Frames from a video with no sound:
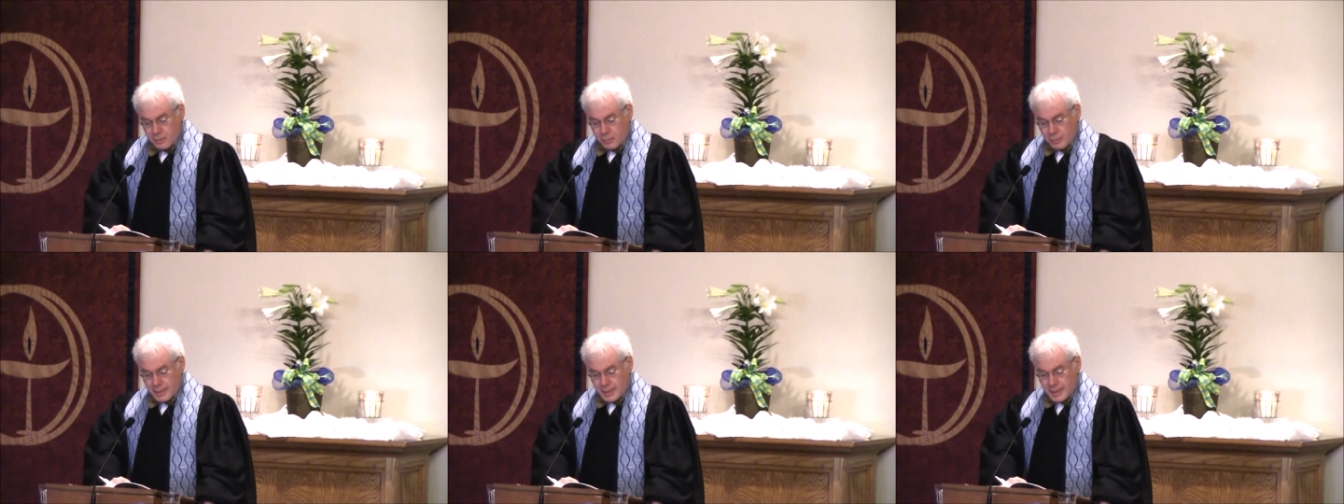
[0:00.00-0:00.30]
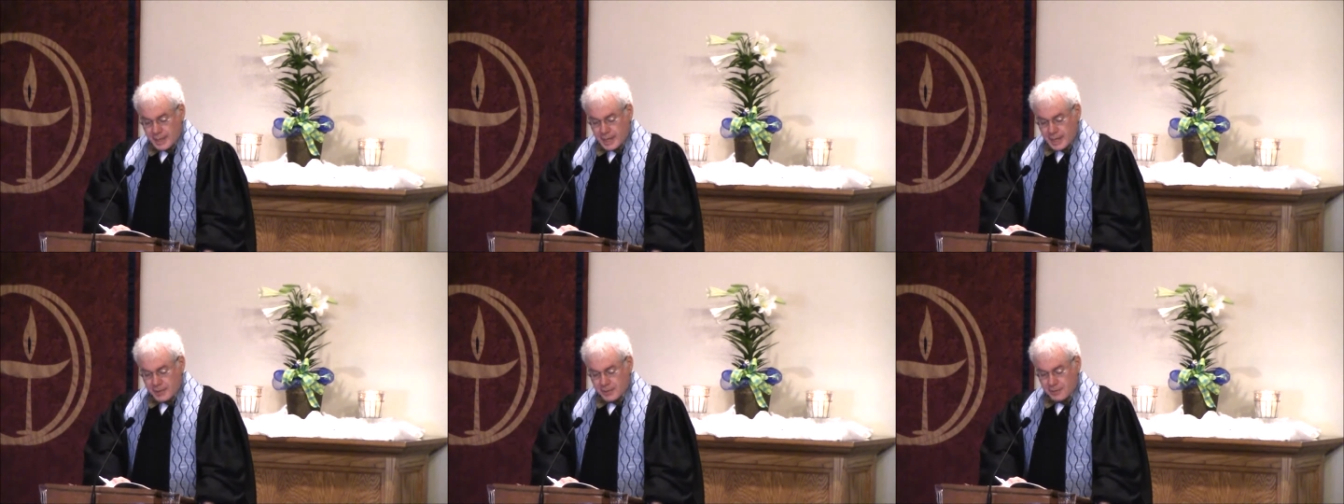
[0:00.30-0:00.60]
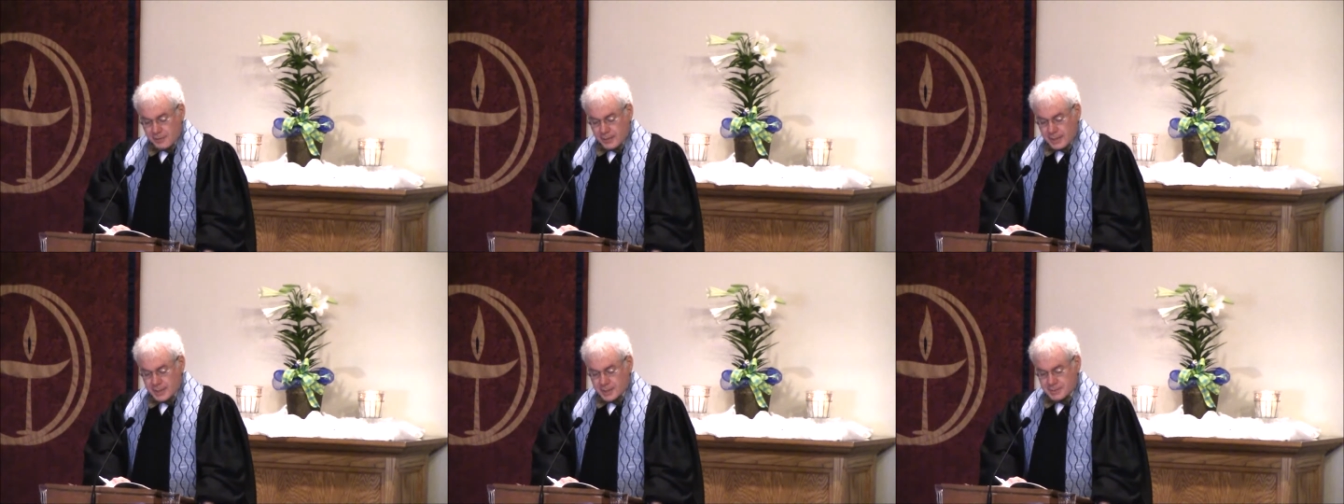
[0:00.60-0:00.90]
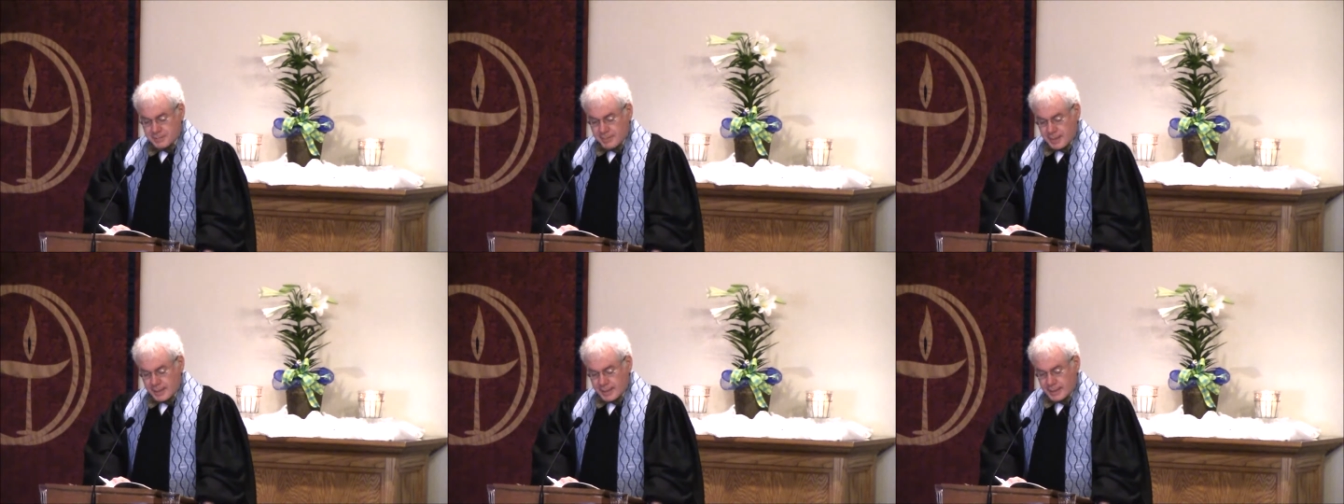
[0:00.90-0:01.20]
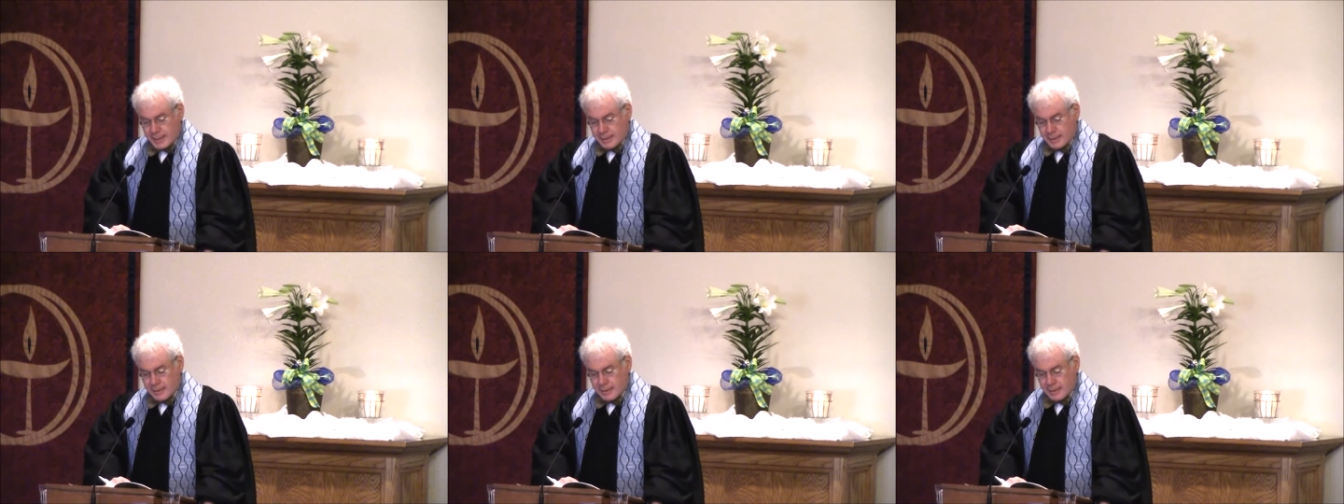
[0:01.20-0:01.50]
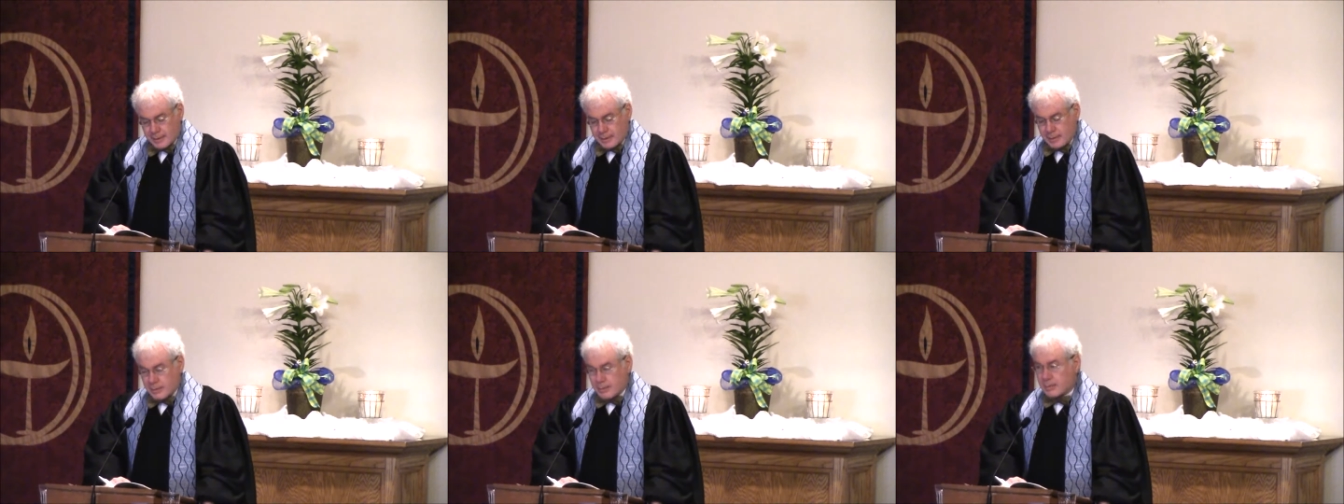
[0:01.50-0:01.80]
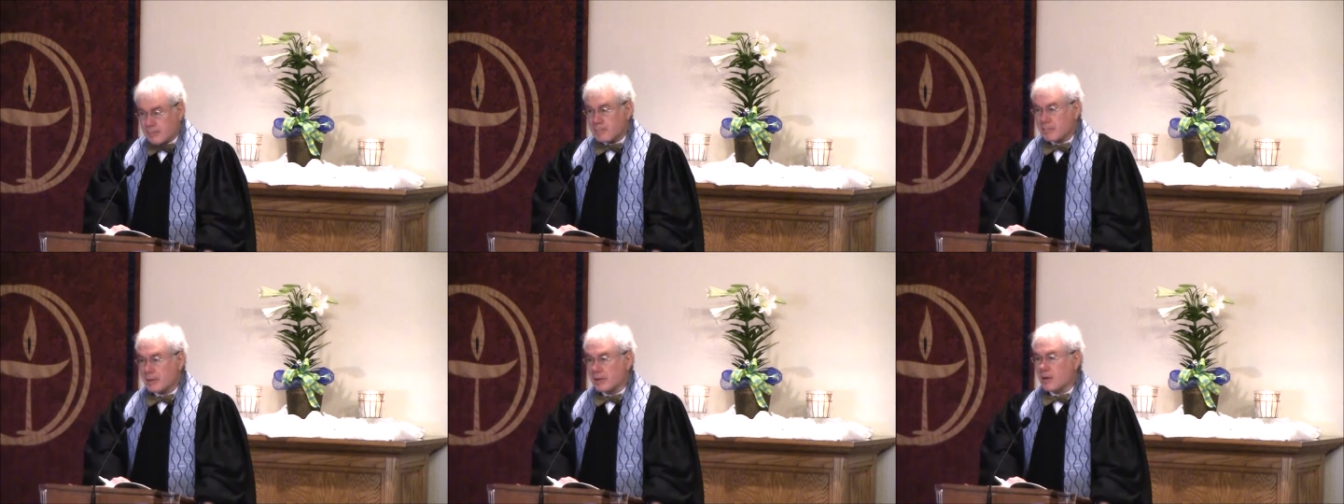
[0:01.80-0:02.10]
We gather as many,
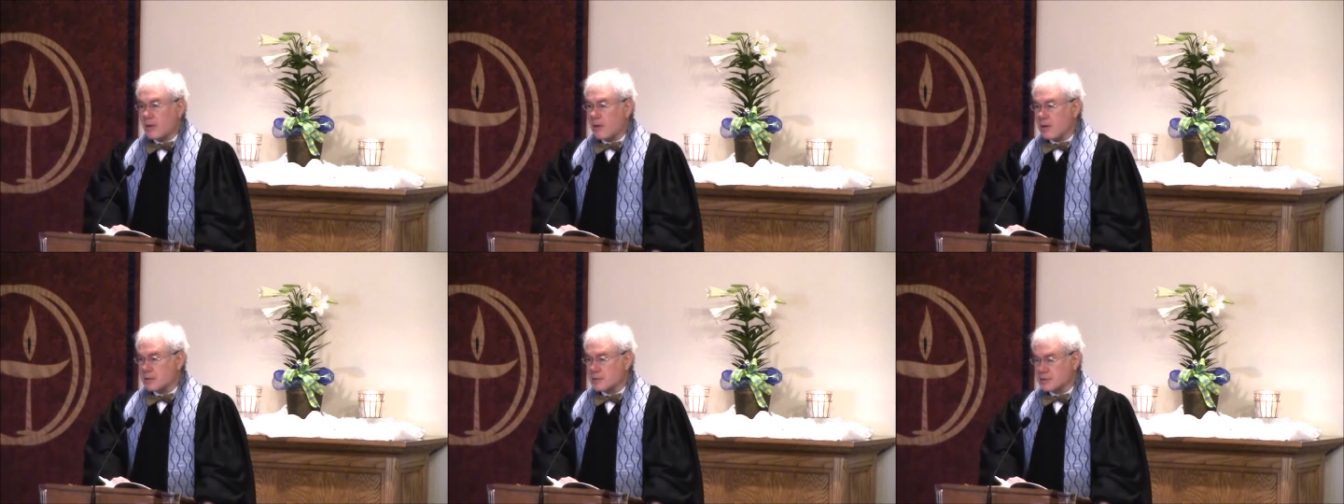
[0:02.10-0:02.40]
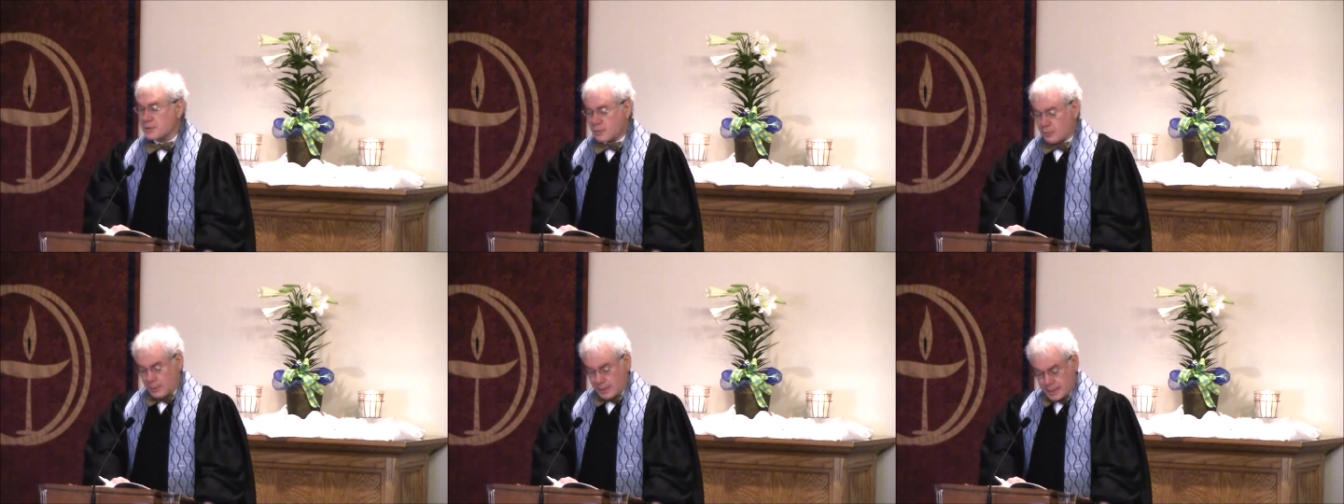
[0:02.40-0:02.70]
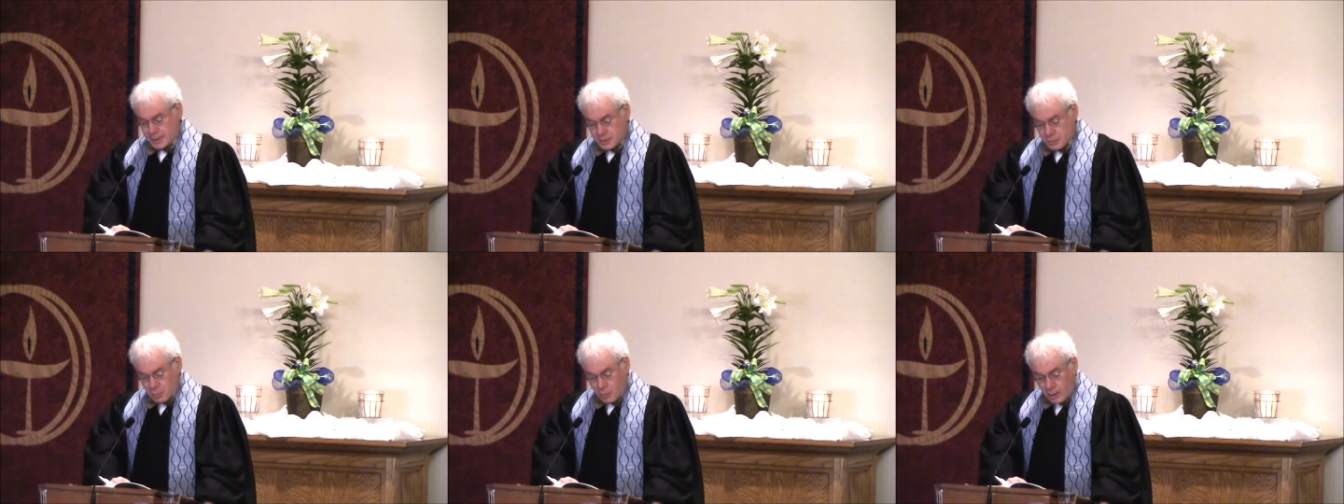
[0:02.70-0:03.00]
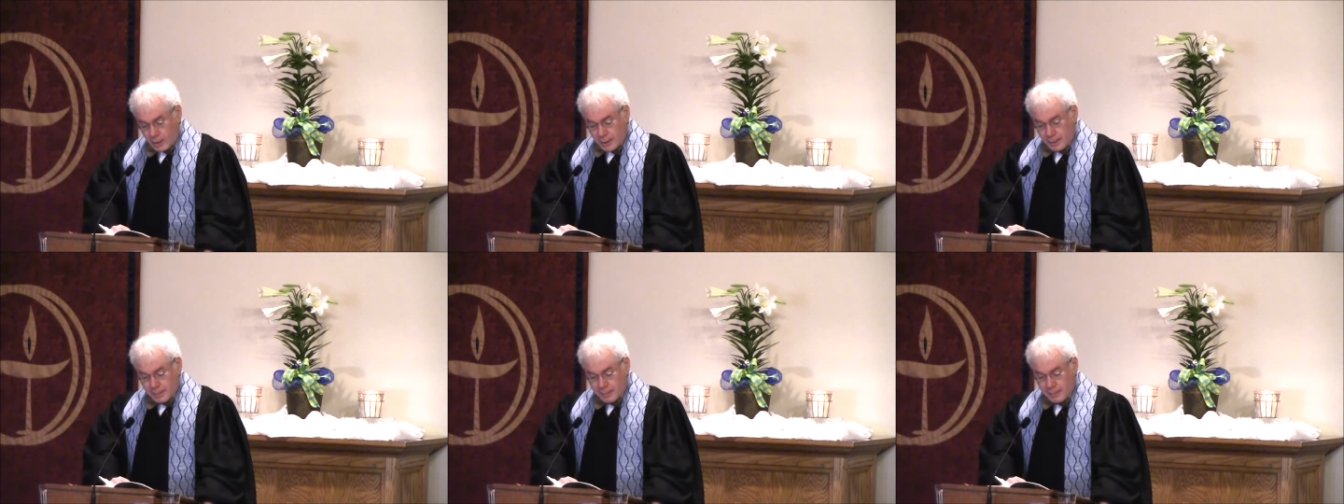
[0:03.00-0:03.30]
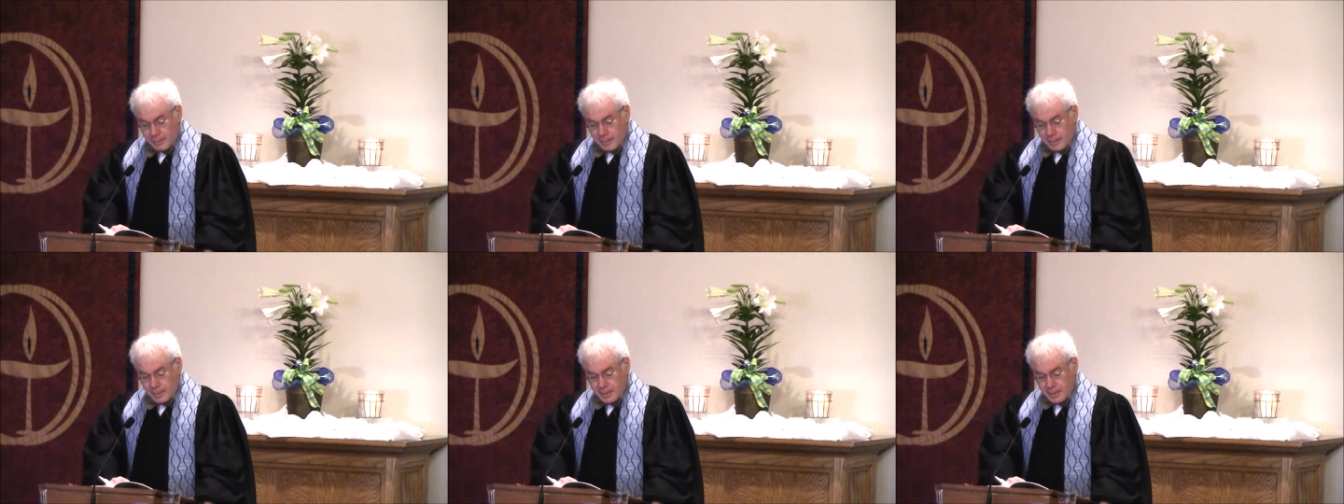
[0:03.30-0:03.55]
but also as one.